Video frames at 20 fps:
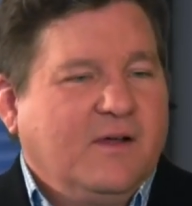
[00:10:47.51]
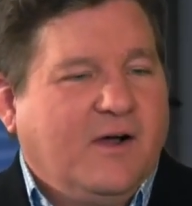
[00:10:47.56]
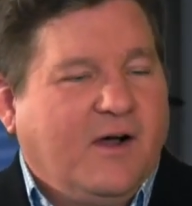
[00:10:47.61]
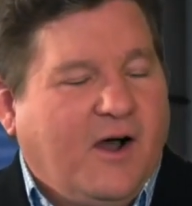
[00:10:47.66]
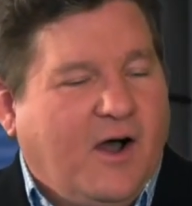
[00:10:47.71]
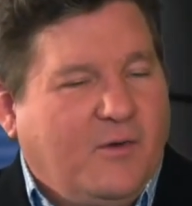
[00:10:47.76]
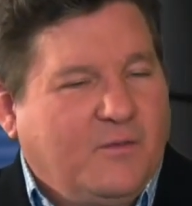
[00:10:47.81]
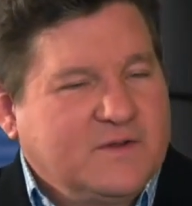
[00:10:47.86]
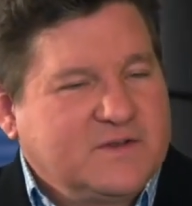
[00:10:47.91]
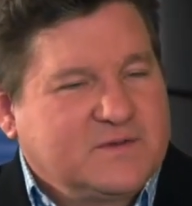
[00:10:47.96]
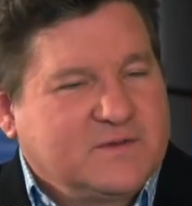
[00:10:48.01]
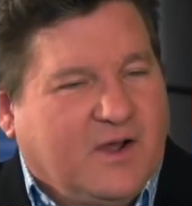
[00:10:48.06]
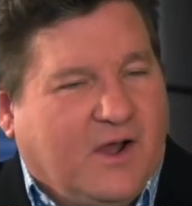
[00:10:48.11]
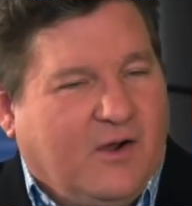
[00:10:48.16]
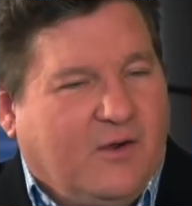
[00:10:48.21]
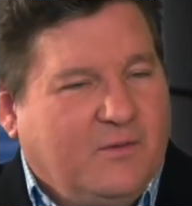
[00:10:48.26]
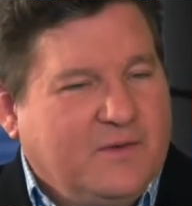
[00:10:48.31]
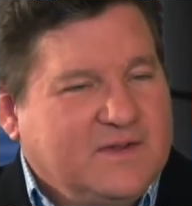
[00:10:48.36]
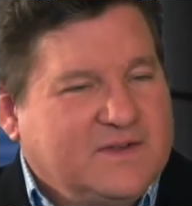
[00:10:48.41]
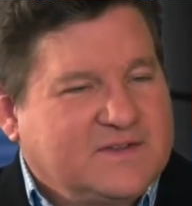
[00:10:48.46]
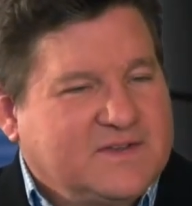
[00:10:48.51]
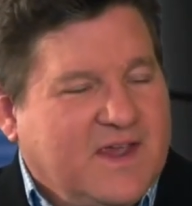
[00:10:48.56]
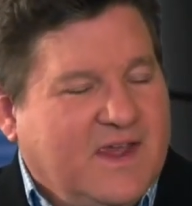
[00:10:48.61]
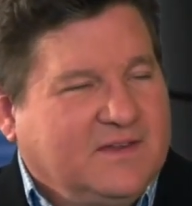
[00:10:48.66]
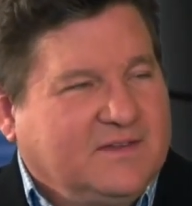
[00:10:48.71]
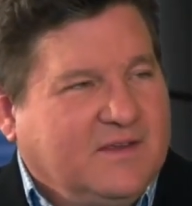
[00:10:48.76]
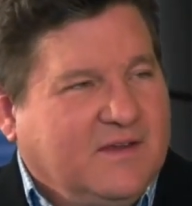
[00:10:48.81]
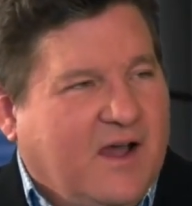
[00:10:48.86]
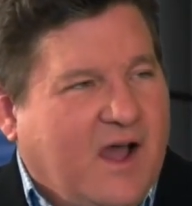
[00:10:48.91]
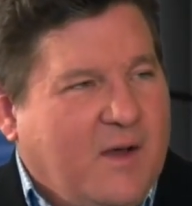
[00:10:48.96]
always
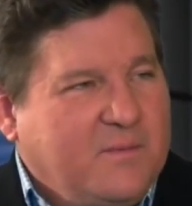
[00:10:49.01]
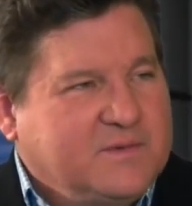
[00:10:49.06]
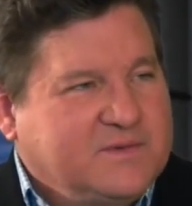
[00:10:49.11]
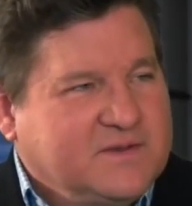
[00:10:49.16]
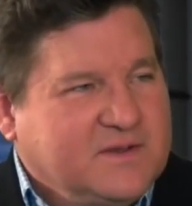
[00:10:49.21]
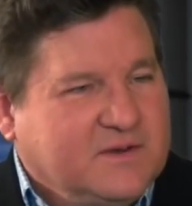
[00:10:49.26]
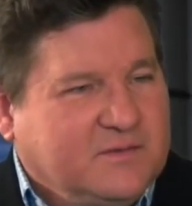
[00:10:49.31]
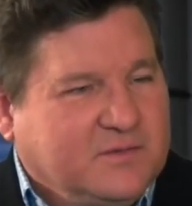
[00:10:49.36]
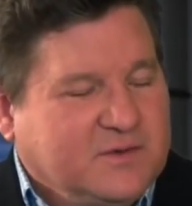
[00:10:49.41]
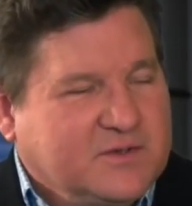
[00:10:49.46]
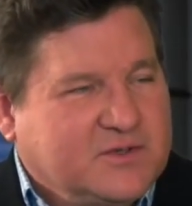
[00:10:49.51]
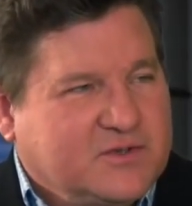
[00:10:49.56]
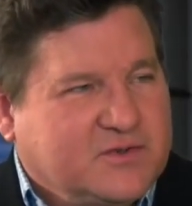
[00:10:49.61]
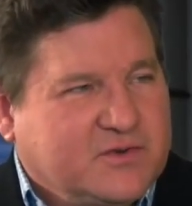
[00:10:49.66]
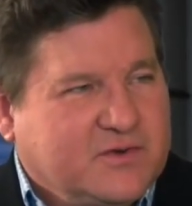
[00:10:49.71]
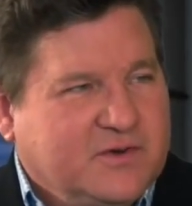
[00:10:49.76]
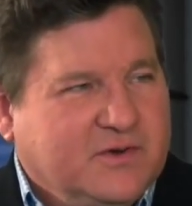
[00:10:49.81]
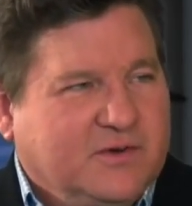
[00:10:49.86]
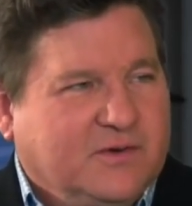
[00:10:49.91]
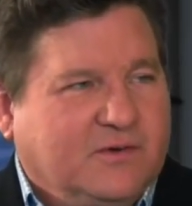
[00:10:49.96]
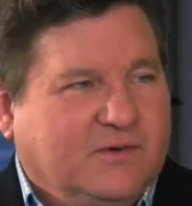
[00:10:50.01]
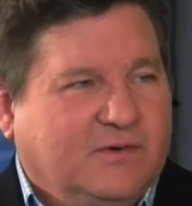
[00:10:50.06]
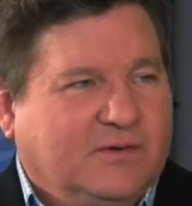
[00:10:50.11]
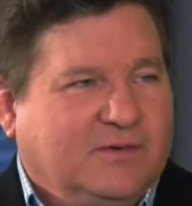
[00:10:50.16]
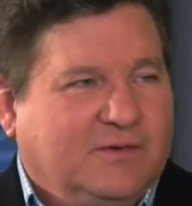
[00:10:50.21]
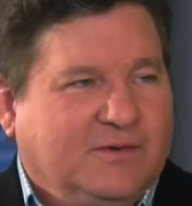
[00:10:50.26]
saying the opposite of what's true.